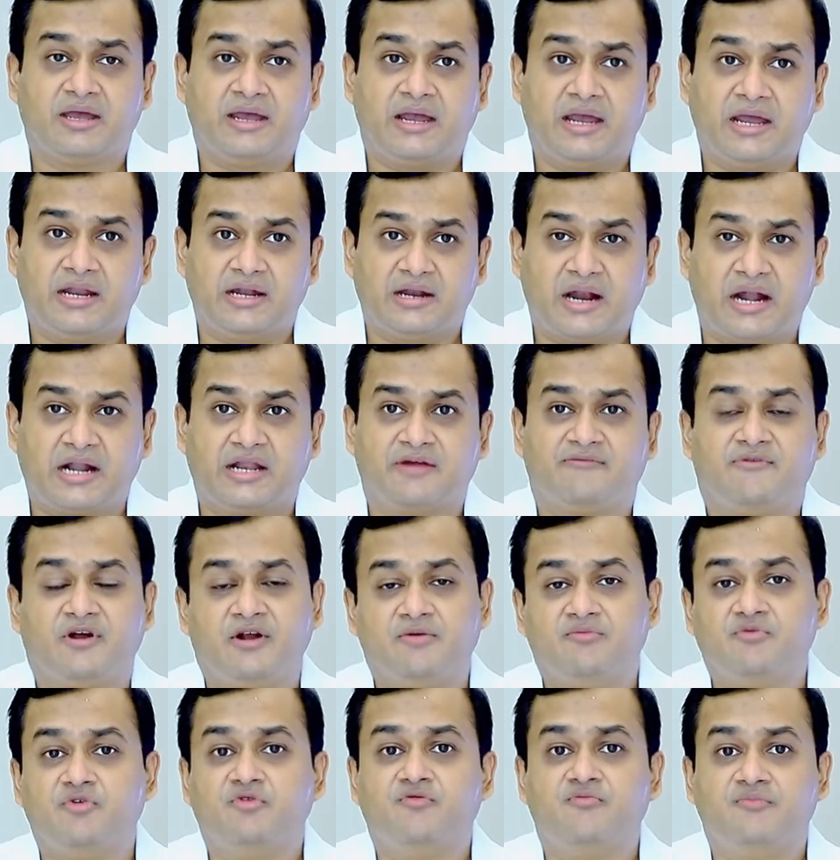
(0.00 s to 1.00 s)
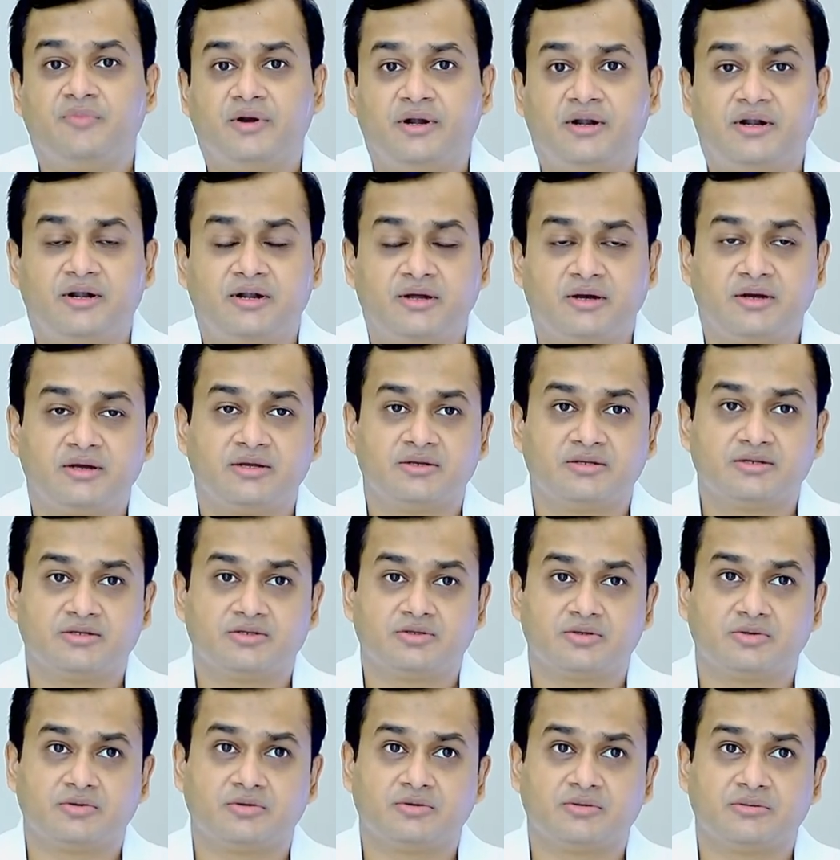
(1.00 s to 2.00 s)
inadequate movement.
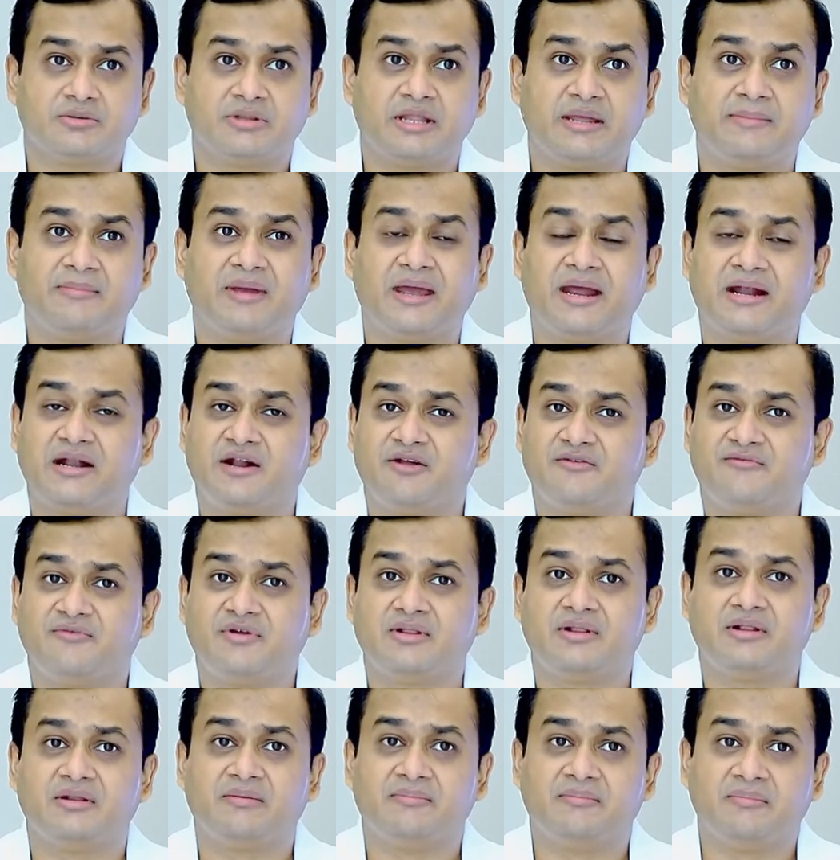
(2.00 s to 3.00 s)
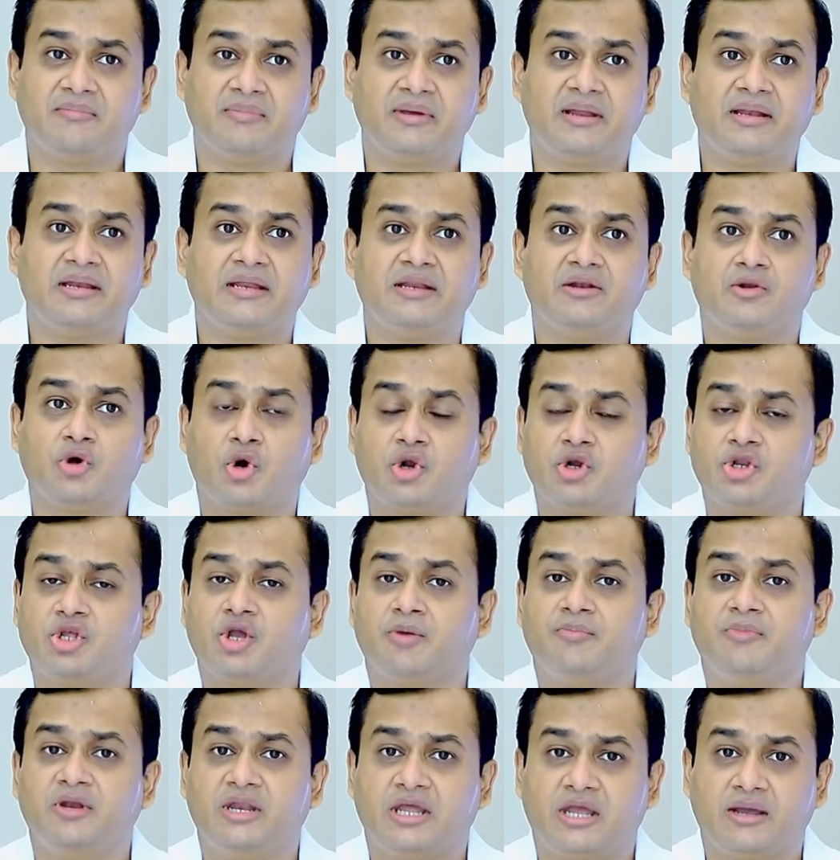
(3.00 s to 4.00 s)
So they may end up with many
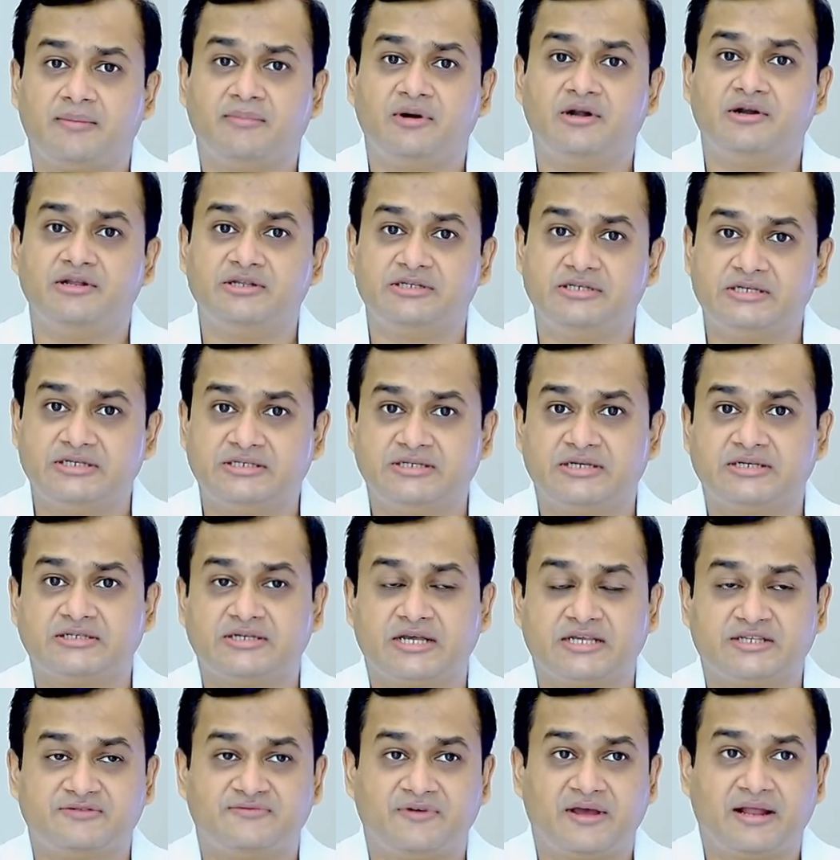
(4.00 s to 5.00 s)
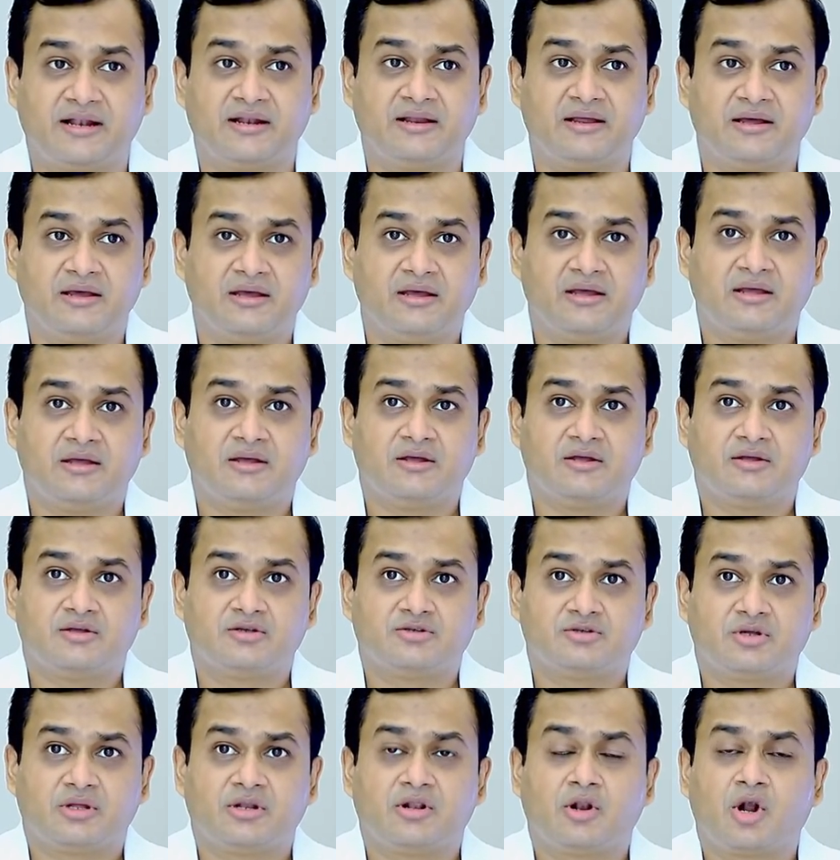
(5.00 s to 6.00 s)
non-communicable diseases as well.
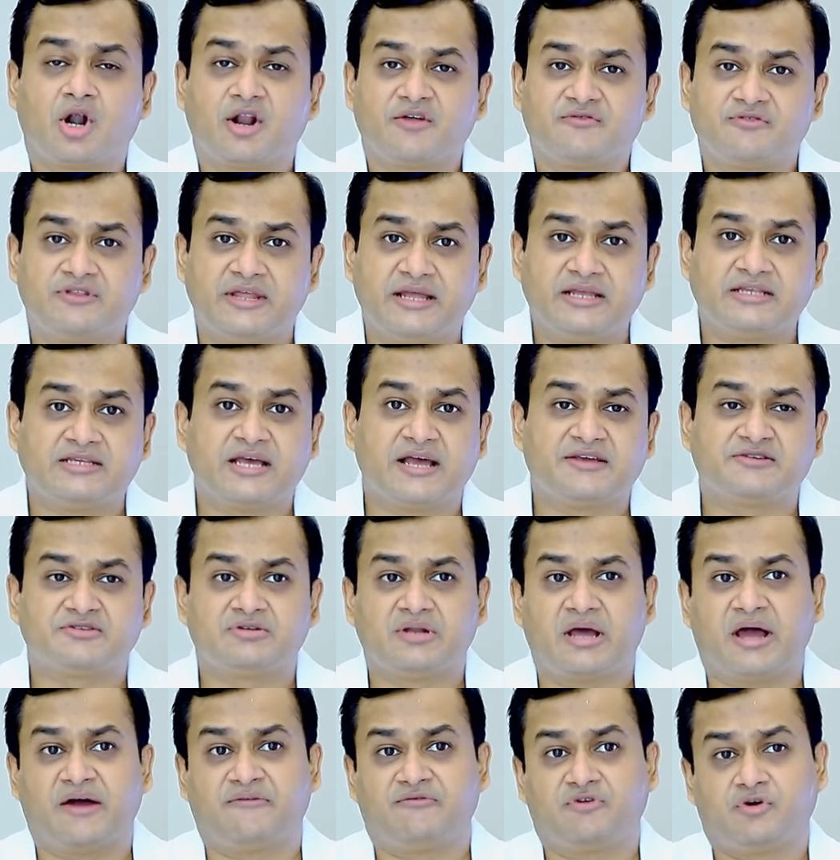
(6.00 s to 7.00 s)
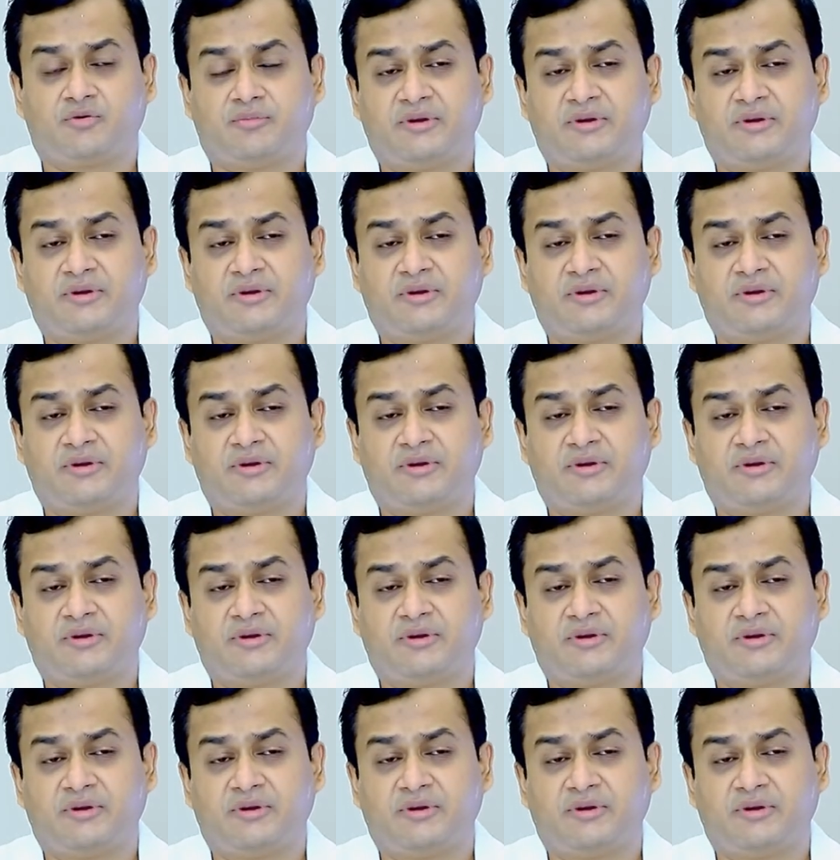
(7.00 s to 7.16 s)
So a lot of things have to